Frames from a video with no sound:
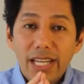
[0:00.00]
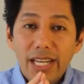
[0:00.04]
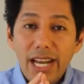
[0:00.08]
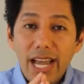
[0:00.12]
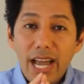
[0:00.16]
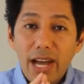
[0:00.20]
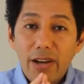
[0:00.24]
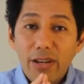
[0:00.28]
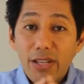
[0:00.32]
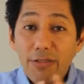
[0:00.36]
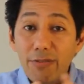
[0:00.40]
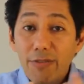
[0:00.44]

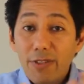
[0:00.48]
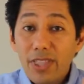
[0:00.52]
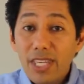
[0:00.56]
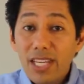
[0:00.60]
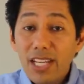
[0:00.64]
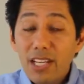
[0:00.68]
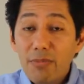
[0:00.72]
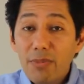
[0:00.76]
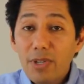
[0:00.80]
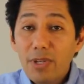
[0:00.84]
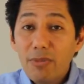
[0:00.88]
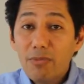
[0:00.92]
Now, if you
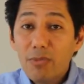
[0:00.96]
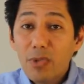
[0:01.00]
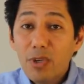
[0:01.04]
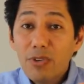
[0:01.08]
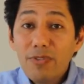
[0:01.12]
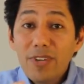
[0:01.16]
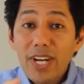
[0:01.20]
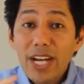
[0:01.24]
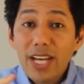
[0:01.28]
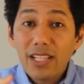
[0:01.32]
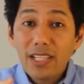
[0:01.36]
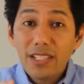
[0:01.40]
think about
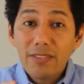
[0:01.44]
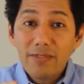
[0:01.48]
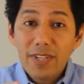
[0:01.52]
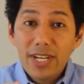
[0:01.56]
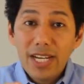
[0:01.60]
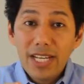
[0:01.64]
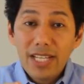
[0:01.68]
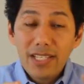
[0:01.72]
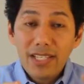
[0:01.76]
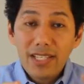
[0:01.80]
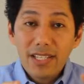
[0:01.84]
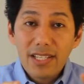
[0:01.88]
mobile
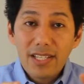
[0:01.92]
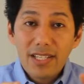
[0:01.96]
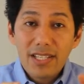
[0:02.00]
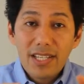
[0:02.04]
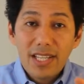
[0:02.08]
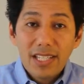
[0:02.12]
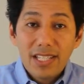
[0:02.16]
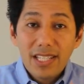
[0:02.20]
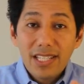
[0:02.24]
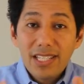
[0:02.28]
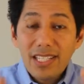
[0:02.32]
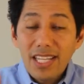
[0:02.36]

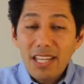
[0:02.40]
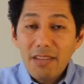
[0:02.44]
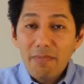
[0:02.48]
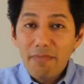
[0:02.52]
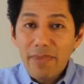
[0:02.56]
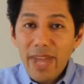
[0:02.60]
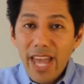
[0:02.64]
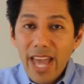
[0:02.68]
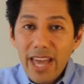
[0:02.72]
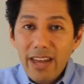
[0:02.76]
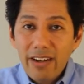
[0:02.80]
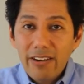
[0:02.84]
devices, the
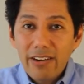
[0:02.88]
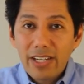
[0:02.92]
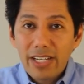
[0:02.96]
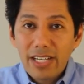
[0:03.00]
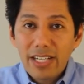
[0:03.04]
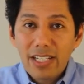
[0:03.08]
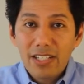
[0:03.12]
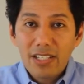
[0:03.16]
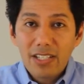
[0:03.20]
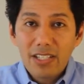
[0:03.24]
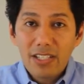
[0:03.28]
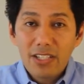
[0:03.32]
same
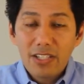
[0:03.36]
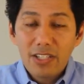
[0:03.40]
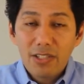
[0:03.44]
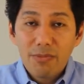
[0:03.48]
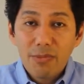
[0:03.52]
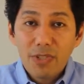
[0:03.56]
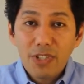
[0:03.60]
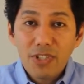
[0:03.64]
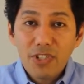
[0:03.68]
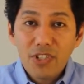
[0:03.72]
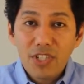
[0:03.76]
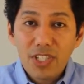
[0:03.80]
pattern is
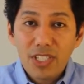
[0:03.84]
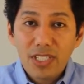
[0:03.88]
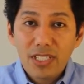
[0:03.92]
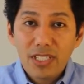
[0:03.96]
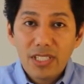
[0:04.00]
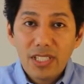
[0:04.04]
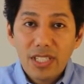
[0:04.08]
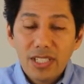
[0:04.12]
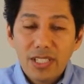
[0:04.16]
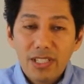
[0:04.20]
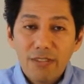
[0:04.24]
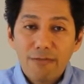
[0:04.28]
emerging.
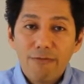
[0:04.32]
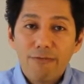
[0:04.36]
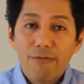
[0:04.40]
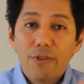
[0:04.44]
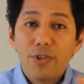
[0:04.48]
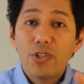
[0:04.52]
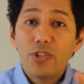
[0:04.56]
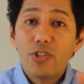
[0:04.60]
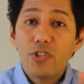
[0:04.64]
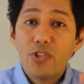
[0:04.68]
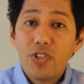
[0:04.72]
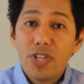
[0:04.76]
The
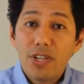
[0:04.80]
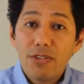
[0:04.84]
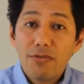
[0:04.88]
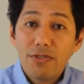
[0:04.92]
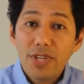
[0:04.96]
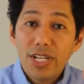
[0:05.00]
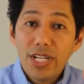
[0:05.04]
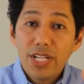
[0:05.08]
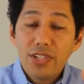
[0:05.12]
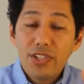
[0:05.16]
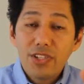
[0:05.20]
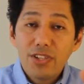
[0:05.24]
first
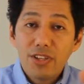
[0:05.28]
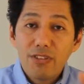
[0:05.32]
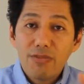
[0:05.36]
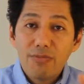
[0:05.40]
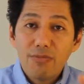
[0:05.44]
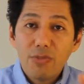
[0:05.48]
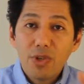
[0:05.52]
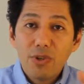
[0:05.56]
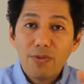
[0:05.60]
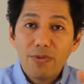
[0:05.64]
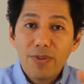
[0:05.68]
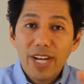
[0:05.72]
generation of
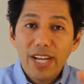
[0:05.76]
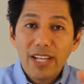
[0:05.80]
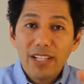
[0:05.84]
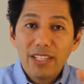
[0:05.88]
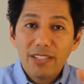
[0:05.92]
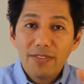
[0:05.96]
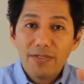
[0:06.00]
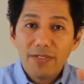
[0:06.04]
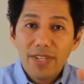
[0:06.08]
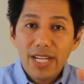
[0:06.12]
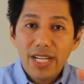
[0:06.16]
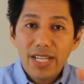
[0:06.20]

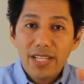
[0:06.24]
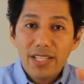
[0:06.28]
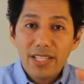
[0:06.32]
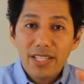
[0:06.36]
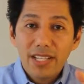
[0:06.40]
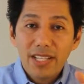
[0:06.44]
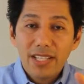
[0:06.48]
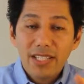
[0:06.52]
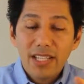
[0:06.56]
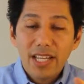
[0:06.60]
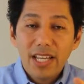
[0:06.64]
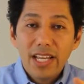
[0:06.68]
mobile
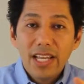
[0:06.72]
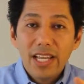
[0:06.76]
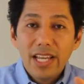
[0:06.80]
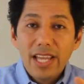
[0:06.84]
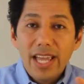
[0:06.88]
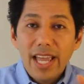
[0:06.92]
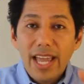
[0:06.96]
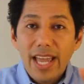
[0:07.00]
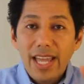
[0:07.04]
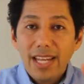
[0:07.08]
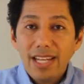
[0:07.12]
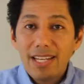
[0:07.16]
devices
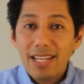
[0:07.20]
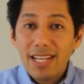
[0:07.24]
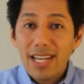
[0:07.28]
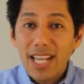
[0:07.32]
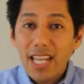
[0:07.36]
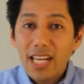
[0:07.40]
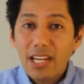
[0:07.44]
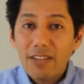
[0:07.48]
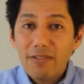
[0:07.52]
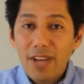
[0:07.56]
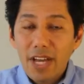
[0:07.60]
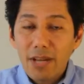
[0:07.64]
had
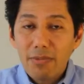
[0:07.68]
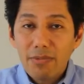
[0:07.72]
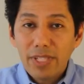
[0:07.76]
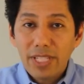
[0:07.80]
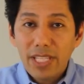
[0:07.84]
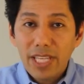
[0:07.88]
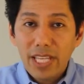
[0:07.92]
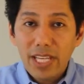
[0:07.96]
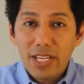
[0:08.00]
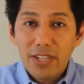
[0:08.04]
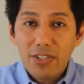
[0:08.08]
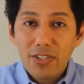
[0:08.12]
native
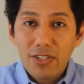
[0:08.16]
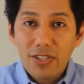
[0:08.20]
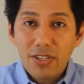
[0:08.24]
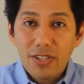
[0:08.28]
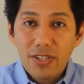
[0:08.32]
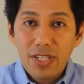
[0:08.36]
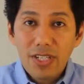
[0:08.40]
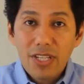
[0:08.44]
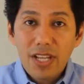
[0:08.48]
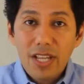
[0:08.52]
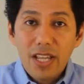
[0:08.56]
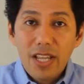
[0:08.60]
application.
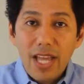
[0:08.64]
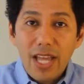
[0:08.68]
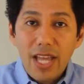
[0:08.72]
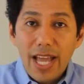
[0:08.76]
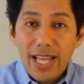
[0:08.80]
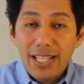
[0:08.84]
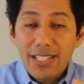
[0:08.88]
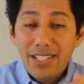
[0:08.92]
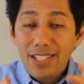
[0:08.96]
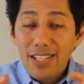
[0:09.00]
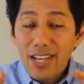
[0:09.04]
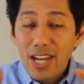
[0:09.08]

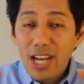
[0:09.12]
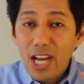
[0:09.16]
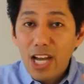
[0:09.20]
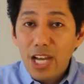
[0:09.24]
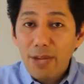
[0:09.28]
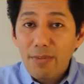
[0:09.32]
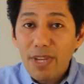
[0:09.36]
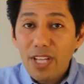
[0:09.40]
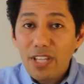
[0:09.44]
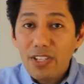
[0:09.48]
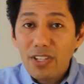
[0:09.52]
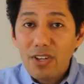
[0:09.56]
As
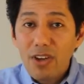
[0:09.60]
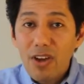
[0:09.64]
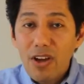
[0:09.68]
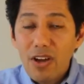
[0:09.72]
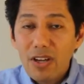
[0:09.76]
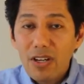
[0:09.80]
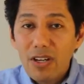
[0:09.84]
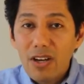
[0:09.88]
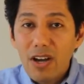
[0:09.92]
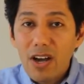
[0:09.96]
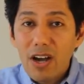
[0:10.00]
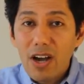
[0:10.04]
time has
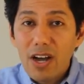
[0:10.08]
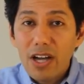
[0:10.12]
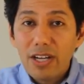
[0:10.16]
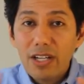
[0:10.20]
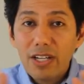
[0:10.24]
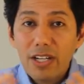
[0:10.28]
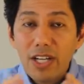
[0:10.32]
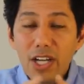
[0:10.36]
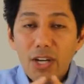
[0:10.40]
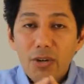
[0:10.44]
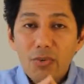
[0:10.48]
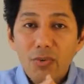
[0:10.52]
gone
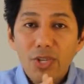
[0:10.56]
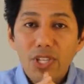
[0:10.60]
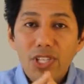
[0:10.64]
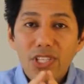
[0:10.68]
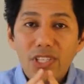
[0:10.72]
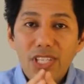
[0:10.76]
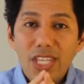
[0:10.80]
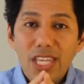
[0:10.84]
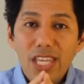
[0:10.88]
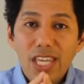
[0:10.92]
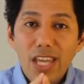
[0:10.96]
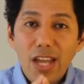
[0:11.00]
on, we
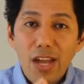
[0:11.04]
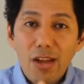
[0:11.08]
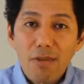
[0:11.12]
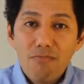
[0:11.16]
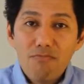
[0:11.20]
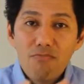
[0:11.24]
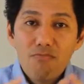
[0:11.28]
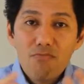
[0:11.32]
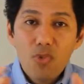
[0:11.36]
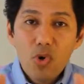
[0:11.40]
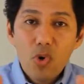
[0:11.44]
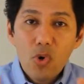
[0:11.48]
see
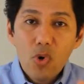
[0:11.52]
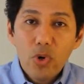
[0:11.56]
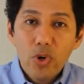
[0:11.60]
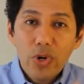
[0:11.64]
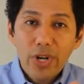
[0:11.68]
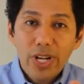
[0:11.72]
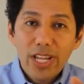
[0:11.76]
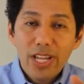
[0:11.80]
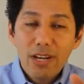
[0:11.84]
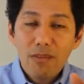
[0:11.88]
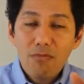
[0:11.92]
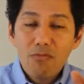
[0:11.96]

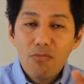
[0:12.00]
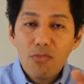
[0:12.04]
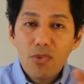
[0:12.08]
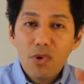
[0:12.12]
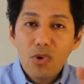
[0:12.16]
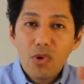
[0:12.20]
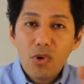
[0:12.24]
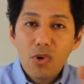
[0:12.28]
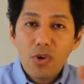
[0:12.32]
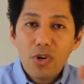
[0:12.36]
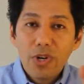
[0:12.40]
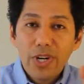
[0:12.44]
more and
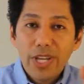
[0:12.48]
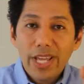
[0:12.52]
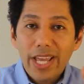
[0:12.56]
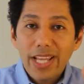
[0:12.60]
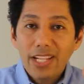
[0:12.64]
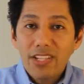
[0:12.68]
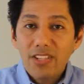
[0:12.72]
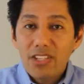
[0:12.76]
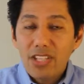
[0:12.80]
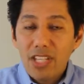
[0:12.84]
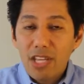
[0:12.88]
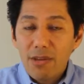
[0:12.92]
more
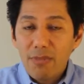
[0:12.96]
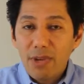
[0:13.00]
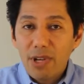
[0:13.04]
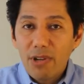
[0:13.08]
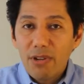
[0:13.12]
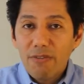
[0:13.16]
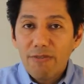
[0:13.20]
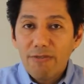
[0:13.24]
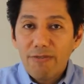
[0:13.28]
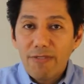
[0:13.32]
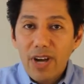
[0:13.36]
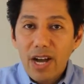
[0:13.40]

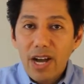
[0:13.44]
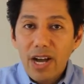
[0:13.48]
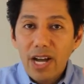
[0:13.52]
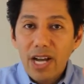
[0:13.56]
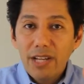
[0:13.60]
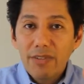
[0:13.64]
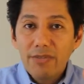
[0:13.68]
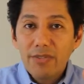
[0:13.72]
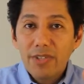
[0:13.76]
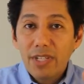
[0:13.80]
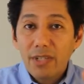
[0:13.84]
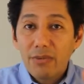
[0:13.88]

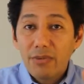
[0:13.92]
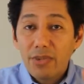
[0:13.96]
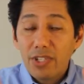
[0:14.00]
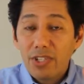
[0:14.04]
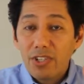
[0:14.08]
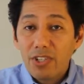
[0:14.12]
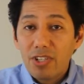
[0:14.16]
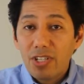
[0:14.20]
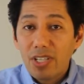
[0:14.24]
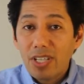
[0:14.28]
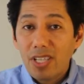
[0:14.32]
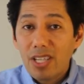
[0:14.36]
HTML5,
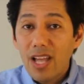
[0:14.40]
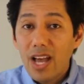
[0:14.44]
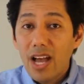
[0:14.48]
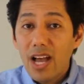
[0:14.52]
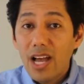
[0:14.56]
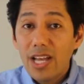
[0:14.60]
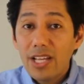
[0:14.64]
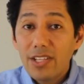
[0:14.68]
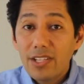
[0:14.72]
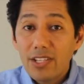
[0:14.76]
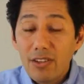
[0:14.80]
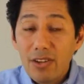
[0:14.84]
which
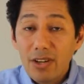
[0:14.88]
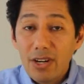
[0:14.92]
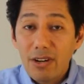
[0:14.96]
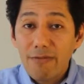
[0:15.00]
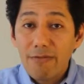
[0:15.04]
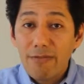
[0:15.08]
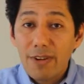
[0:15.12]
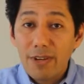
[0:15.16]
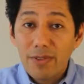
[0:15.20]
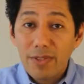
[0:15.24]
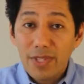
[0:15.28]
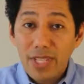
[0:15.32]
lies on
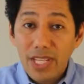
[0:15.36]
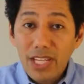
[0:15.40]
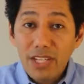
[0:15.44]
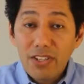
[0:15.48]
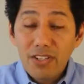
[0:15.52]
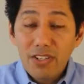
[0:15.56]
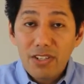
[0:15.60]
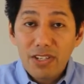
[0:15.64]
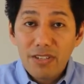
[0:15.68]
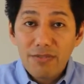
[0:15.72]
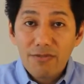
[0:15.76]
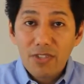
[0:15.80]
a
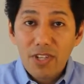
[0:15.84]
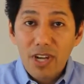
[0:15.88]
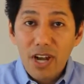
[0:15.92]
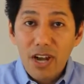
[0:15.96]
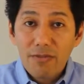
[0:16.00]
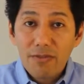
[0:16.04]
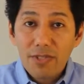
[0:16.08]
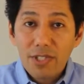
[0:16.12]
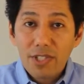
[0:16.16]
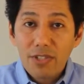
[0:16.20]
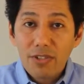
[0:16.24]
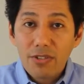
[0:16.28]
foundation of
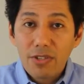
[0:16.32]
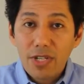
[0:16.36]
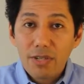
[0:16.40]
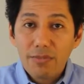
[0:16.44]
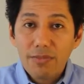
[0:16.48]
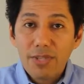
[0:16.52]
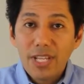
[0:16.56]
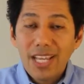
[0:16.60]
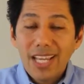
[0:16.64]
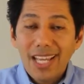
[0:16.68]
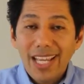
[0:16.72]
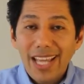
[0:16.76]

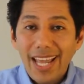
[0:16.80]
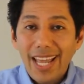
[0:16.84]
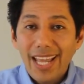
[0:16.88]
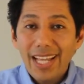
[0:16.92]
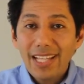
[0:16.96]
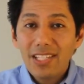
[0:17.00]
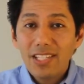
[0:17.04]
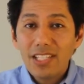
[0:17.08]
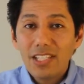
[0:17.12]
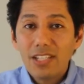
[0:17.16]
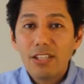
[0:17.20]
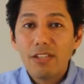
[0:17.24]
JavaScript,
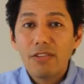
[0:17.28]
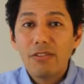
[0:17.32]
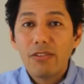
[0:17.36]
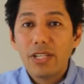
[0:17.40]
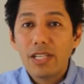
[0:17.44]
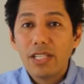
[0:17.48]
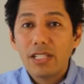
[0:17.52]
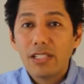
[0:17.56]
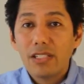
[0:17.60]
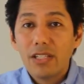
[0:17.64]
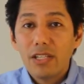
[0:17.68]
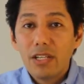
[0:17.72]

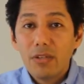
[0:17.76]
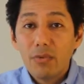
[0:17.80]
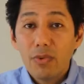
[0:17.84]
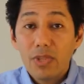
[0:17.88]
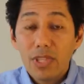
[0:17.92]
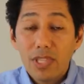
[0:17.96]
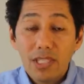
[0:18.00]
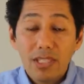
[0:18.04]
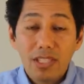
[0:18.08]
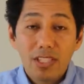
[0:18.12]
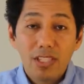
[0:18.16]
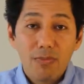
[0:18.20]
executing
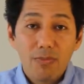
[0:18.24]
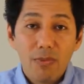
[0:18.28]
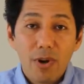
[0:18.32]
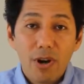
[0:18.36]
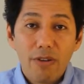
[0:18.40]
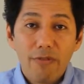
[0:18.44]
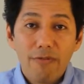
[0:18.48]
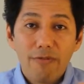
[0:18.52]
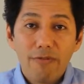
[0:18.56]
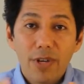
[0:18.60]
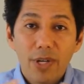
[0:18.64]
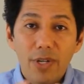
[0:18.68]
within the
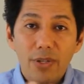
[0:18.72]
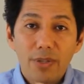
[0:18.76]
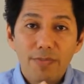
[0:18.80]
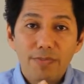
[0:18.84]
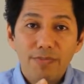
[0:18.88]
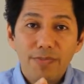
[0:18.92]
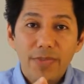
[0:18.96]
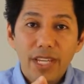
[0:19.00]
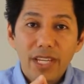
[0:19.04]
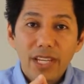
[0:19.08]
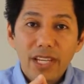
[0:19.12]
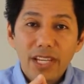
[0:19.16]
smartphone.
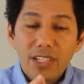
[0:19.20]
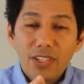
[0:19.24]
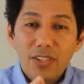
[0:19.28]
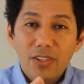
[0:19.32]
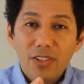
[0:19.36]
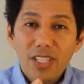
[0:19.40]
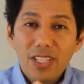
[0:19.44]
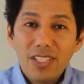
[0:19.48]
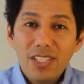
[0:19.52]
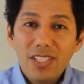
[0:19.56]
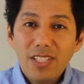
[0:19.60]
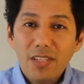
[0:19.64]

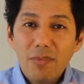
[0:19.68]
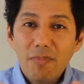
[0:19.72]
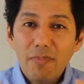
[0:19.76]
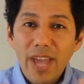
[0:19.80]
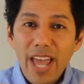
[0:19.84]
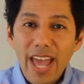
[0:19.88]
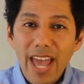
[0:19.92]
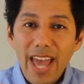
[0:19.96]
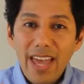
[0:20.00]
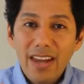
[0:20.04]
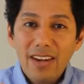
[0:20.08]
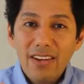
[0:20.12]
So this is a
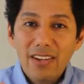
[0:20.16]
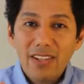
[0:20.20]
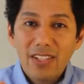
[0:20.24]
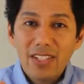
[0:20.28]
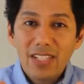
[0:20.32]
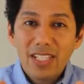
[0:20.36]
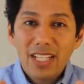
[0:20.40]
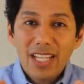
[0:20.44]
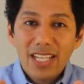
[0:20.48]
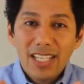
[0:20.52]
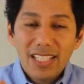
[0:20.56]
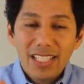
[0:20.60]

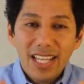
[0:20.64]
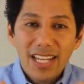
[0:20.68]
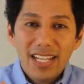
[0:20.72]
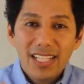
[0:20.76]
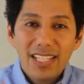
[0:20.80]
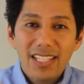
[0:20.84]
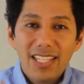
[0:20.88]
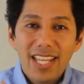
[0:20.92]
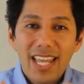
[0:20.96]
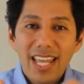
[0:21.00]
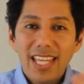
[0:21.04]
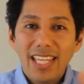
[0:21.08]
pattern that
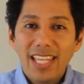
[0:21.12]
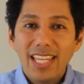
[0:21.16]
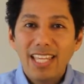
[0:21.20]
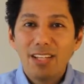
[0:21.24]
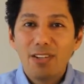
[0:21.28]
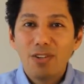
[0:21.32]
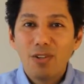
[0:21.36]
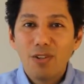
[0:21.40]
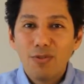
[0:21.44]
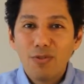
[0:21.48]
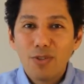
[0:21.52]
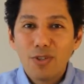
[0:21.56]
is
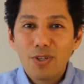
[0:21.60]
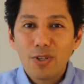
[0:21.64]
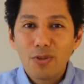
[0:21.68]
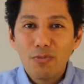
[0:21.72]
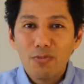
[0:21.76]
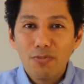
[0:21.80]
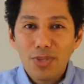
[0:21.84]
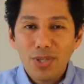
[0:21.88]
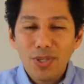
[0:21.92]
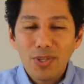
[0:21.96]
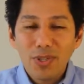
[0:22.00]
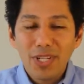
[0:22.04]
taking over
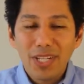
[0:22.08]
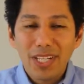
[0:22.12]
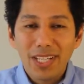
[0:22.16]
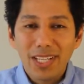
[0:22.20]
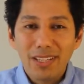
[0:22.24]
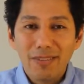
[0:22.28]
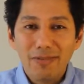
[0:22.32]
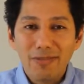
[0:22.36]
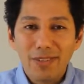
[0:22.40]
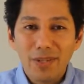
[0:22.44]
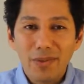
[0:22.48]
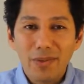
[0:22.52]

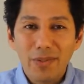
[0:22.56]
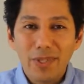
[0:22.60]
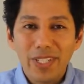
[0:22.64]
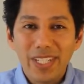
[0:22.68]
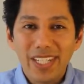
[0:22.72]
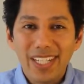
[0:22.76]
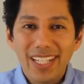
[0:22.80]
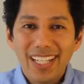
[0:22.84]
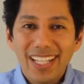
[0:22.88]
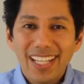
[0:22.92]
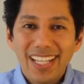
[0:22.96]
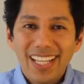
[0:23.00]
computing, if you
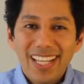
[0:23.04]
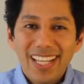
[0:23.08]
would.